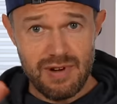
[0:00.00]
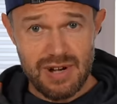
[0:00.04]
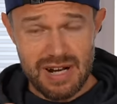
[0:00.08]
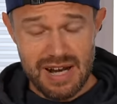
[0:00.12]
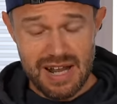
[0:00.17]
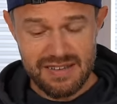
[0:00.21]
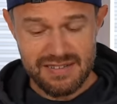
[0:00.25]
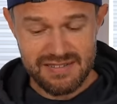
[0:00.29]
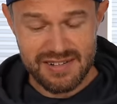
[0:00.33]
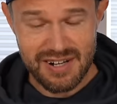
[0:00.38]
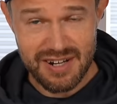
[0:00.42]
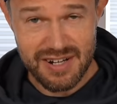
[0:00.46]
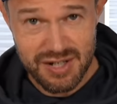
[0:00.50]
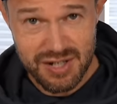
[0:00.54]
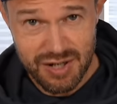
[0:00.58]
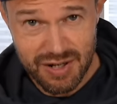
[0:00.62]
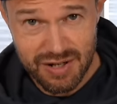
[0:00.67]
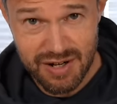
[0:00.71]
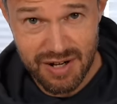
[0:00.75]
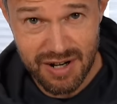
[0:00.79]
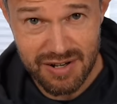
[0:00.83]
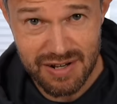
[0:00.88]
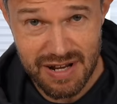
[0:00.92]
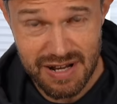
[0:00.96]
Right, let's touch
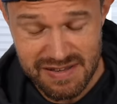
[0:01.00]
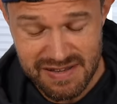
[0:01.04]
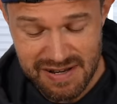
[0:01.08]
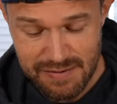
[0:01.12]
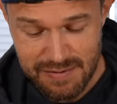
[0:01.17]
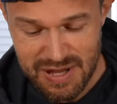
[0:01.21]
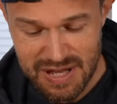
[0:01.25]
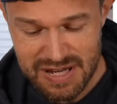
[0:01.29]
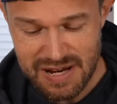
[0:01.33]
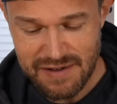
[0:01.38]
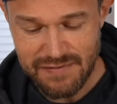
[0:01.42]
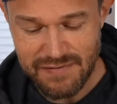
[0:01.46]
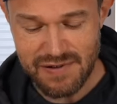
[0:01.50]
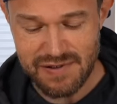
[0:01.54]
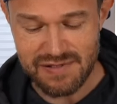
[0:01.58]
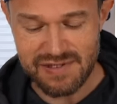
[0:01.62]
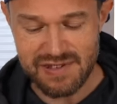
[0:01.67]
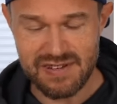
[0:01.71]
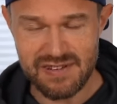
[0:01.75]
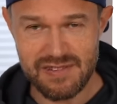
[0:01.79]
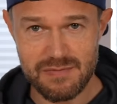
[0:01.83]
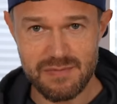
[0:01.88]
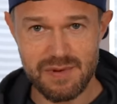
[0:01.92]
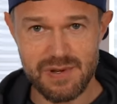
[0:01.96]
on some of the
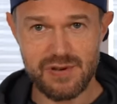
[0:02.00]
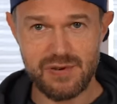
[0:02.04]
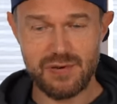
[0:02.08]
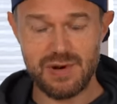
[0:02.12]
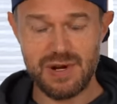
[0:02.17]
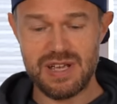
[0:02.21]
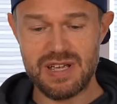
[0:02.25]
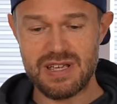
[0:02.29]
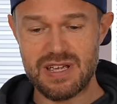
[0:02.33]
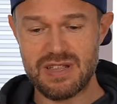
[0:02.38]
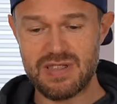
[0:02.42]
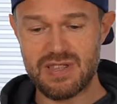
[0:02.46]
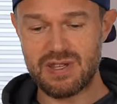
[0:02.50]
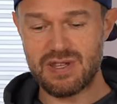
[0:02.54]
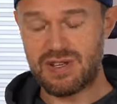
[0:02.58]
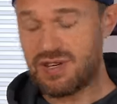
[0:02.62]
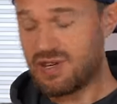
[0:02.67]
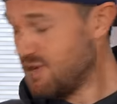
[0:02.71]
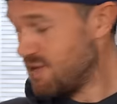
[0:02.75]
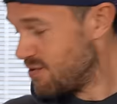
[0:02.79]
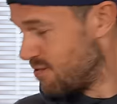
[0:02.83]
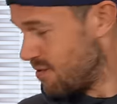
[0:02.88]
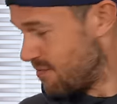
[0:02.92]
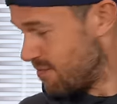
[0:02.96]
differences between the
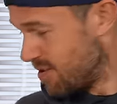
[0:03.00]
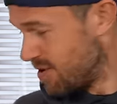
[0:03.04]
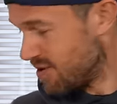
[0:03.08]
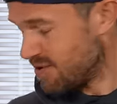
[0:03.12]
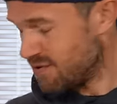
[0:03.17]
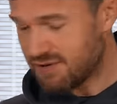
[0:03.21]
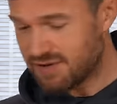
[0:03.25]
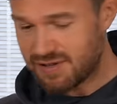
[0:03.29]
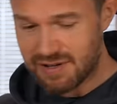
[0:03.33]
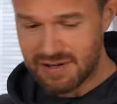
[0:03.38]
two models.